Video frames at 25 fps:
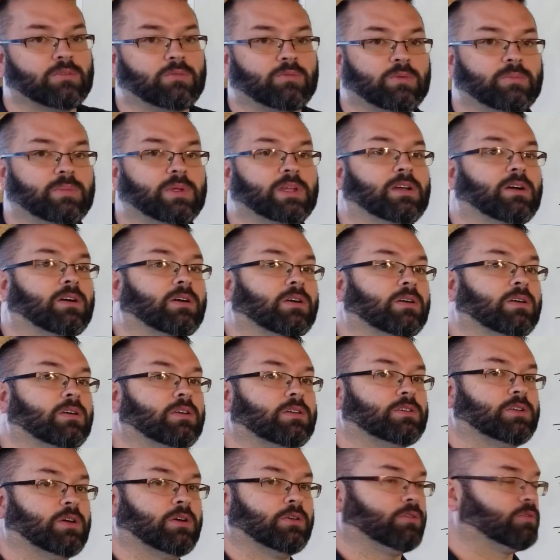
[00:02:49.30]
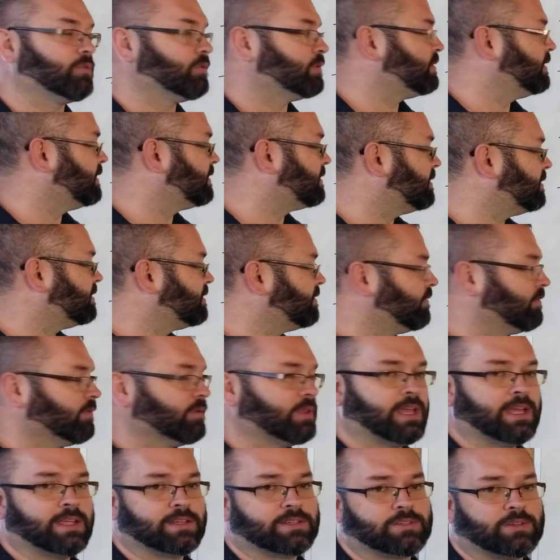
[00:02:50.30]
would be our total resistance for
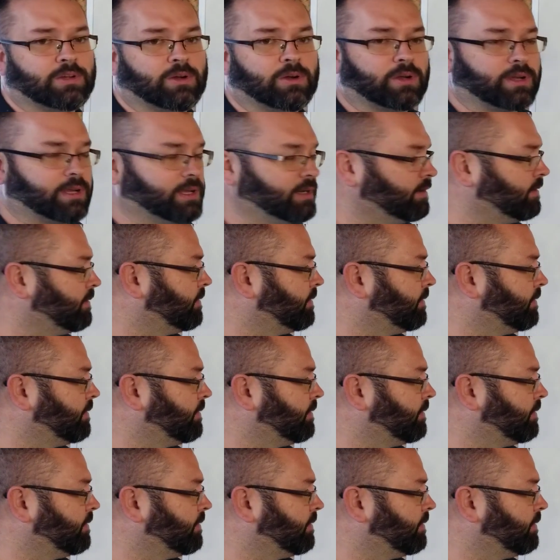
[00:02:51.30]
that circuit.